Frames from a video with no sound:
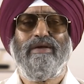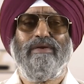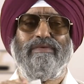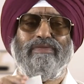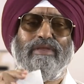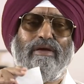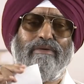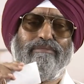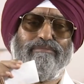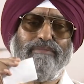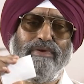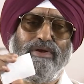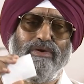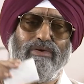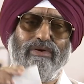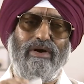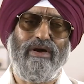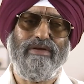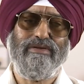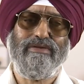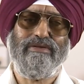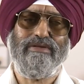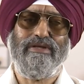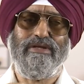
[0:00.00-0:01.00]
Now,
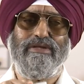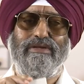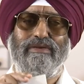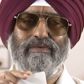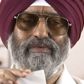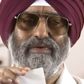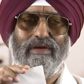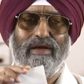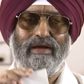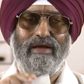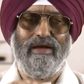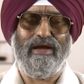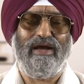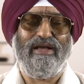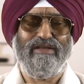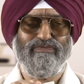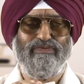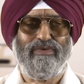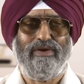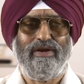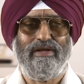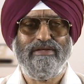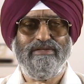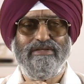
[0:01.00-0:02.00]
because this as
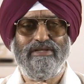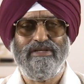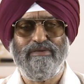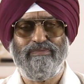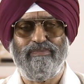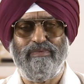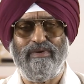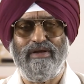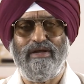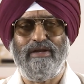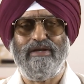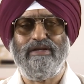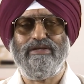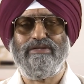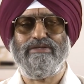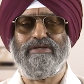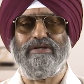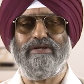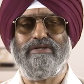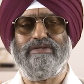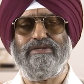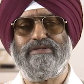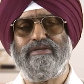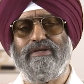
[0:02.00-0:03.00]
far as this plane is
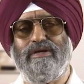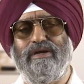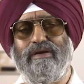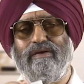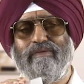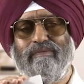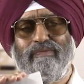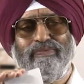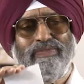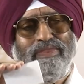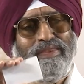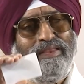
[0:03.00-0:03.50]
concerned